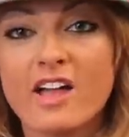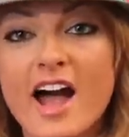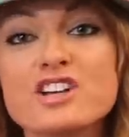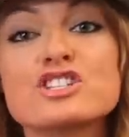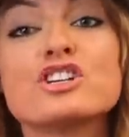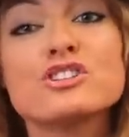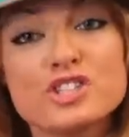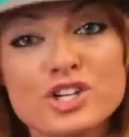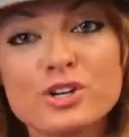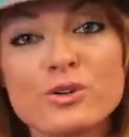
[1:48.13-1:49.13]
flash,
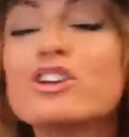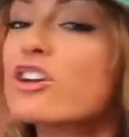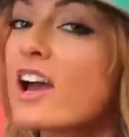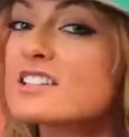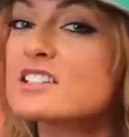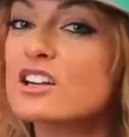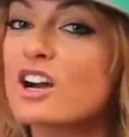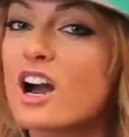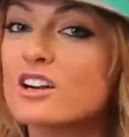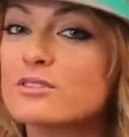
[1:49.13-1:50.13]
two, your SD
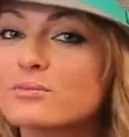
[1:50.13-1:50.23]
card.